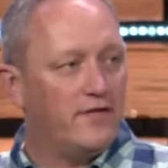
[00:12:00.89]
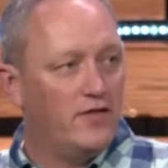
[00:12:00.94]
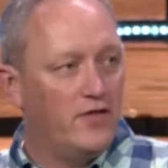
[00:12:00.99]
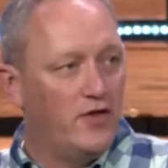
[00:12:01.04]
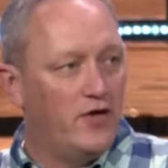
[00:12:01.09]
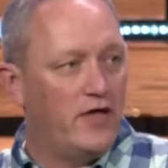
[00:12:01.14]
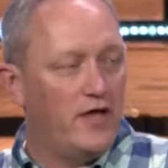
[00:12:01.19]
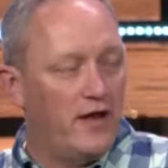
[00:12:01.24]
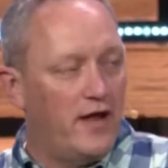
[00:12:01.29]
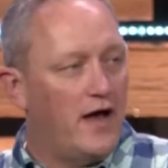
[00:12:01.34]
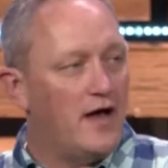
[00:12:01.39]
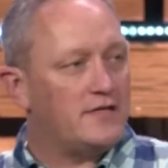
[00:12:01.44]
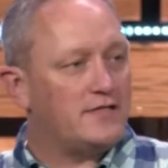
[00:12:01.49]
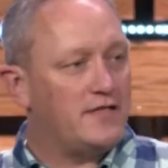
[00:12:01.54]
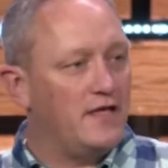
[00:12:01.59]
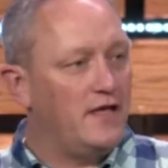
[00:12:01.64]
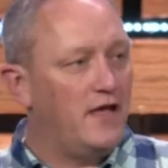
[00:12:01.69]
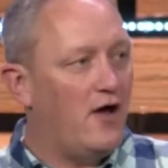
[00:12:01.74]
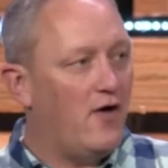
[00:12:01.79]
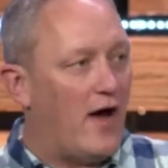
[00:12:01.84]
look at us
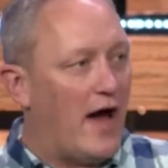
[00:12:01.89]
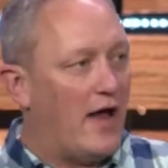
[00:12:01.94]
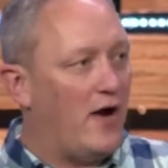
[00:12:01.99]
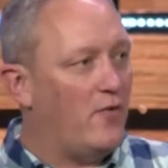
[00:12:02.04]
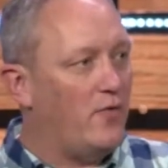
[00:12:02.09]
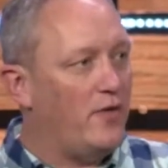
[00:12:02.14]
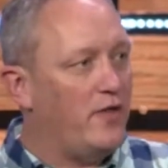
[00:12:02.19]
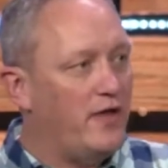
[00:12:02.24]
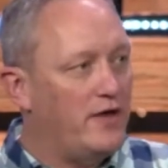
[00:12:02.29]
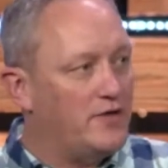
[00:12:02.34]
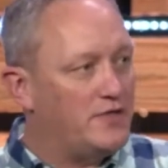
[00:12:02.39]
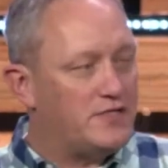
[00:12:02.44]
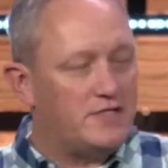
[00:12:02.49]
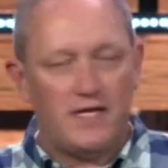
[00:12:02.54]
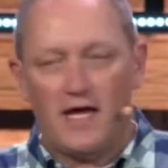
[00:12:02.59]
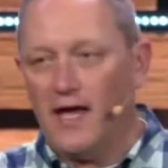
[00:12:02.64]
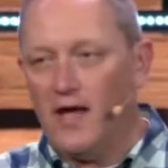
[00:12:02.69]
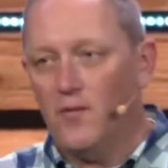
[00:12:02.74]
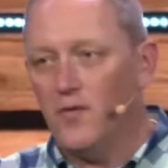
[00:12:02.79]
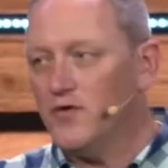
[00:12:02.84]
and go, I don't really
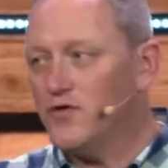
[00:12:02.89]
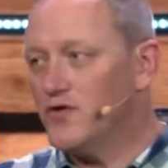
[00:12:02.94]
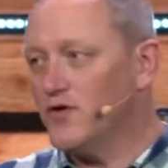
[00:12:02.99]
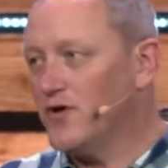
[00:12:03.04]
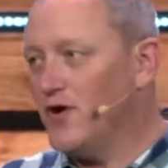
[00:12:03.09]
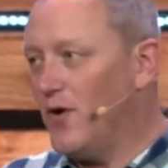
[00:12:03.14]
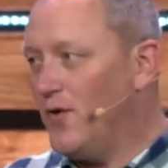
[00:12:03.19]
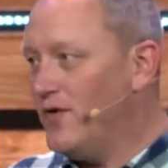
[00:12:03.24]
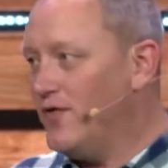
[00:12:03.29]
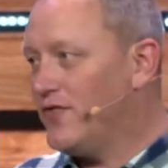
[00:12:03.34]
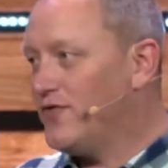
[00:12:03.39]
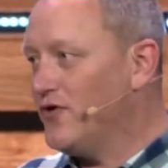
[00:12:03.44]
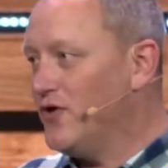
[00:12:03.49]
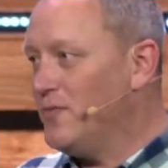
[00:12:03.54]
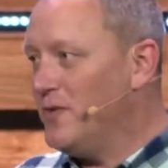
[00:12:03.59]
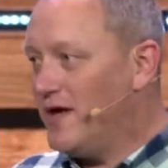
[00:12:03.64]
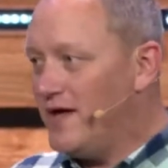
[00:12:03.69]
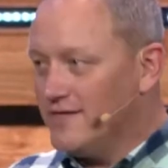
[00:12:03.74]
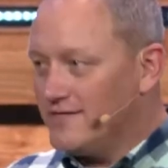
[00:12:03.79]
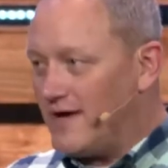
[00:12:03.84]
understand what you're going through
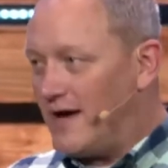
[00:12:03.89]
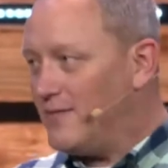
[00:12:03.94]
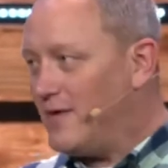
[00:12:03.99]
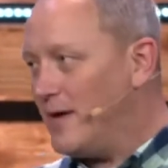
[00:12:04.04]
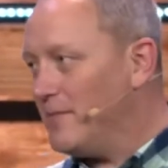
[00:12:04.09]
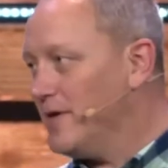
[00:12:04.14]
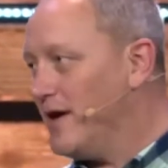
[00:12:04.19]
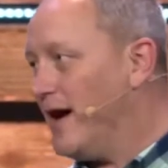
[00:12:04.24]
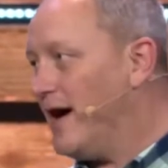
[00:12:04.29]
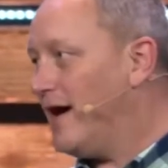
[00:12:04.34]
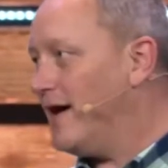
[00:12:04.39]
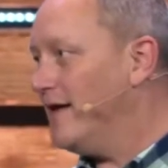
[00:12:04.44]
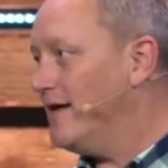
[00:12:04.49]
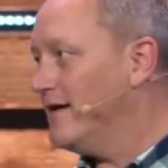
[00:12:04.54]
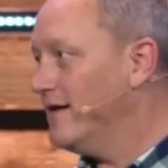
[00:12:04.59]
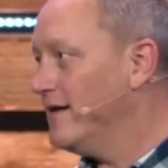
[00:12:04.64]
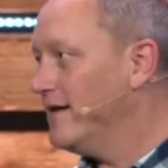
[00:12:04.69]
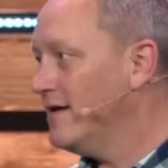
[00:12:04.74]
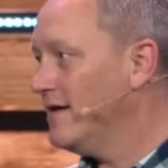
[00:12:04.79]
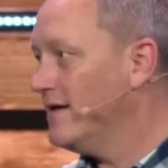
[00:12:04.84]
because I'm God.
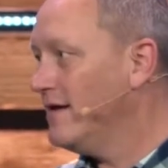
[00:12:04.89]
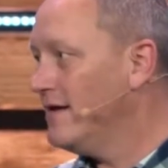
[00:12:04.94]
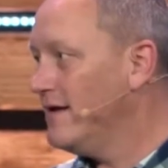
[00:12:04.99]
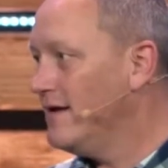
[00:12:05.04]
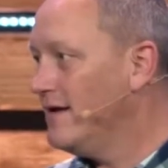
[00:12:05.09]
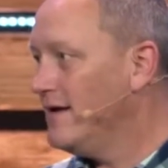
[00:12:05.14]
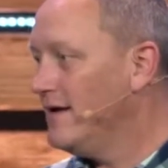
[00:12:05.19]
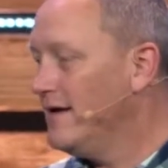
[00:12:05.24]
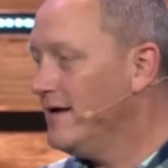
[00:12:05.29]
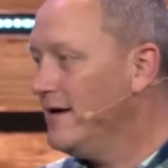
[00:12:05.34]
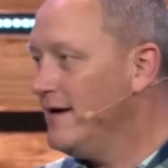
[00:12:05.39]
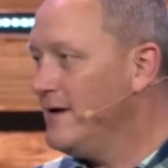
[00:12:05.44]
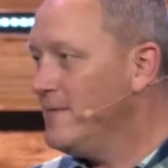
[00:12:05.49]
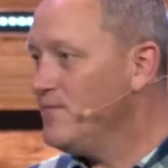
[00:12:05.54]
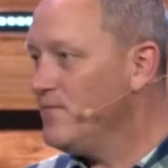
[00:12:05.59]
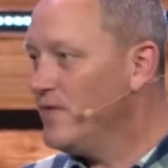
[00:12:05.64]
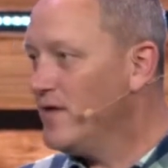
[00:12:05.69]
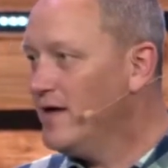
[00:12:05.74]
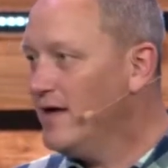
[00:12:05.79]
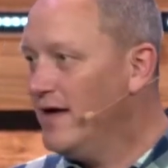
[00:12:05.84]

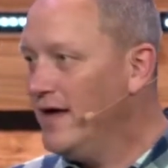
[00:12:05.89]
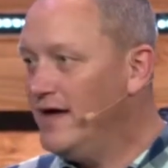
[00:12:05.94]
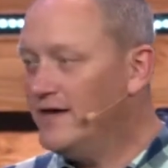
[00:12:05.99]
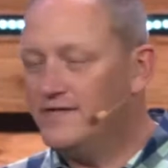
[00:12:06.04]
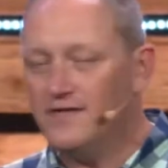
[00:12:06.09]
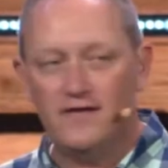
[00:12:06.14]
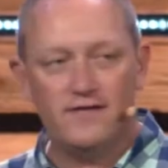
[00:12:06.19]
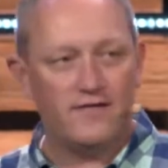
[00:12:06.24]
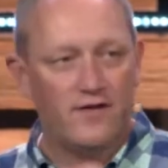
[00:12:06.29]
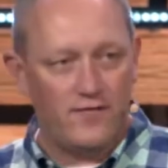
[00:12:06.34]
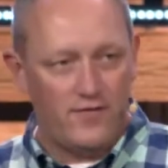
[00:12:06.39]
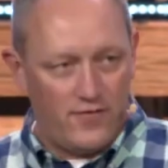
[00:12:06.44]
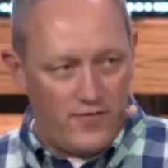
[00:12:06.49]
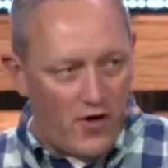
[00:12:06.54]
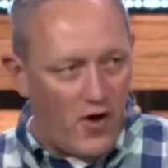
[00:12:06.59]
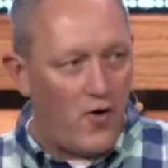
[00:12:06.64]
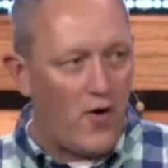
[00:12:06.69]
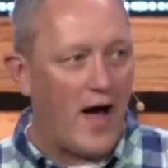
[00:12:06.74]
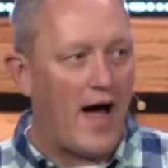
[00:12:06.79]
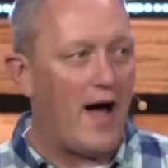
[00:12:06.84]
He says,
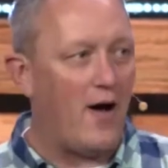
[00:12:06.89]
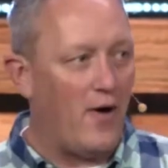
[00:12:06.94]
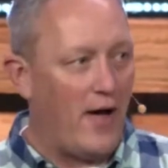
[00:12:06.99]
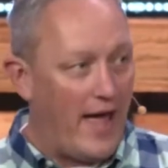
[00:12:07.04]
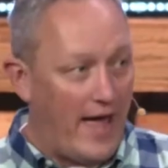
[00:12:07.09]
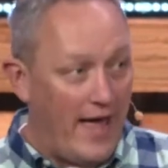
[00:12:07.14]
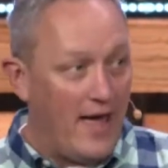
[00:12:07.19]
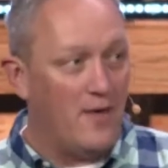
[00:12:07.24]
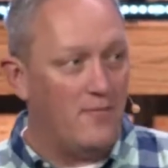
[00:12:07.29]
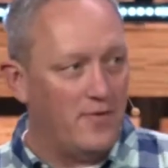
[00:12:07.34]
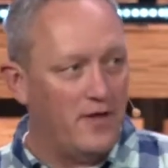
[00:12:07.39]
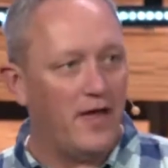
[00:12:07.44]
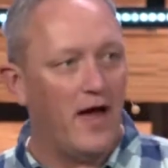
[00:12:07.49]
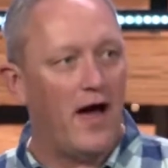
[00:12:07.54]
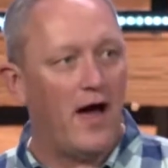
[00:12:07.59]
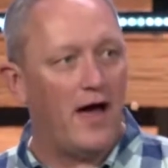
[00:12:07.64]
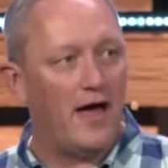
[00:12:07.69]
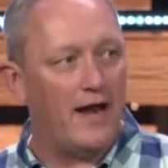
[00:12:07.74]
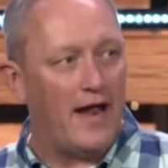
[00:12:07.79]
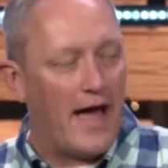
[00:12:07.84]
though I am
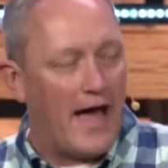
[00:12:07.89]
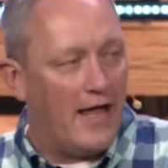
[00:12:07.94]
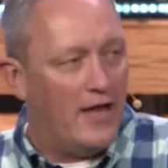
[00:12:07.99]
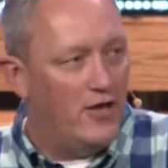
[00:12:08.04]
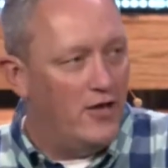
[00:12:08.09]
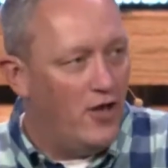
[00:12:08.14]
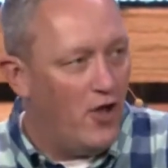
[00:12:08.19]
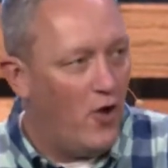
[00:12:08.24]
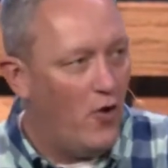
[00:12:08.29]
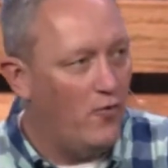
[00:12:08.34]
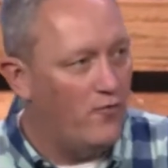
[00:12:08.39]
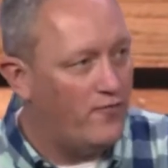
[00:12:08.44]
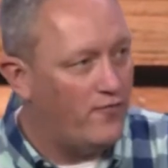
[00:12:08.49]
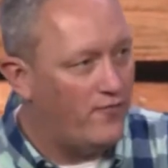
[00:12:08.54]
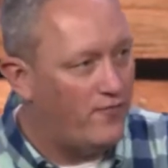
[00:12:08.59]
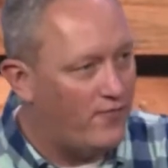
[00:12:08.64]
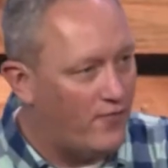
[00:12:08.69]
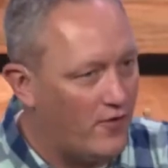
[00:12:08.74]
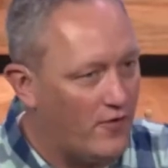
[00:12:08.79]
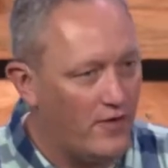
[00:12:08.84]
God, I know
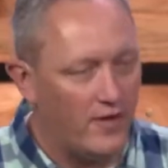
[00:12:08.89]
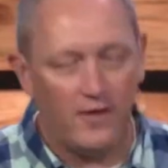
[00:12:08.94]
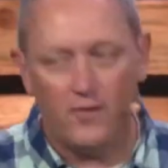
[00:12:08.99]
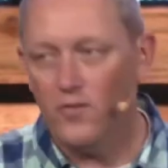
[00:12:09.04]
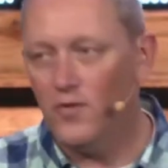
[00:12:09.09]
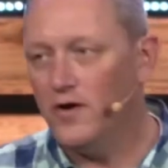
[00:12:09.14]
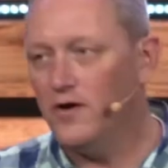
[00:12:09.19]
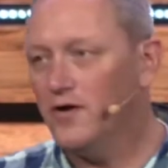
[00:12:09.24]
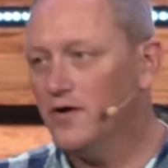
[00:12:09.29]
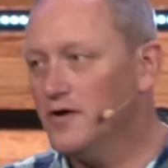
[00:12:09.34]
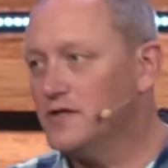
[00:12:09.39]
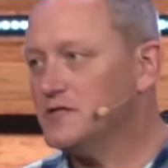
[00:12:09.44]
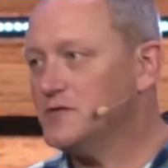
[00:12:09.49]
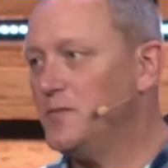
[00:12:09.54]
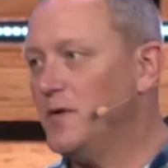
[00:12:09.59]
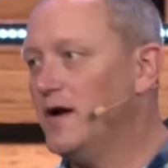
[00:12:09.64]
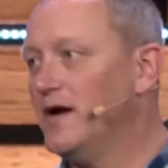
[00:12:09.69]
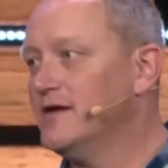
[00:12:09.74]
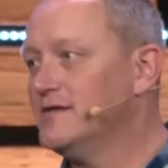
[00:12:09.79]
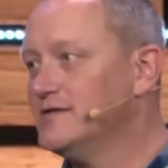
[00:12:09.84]
fully what you're
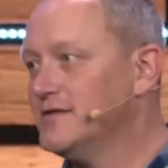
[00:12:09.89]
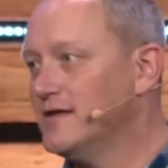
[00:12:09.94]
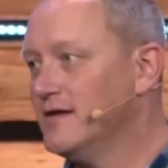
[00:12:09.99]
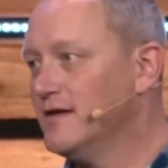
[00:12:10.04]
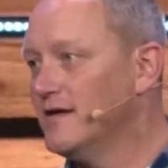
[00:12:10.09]
experiencing.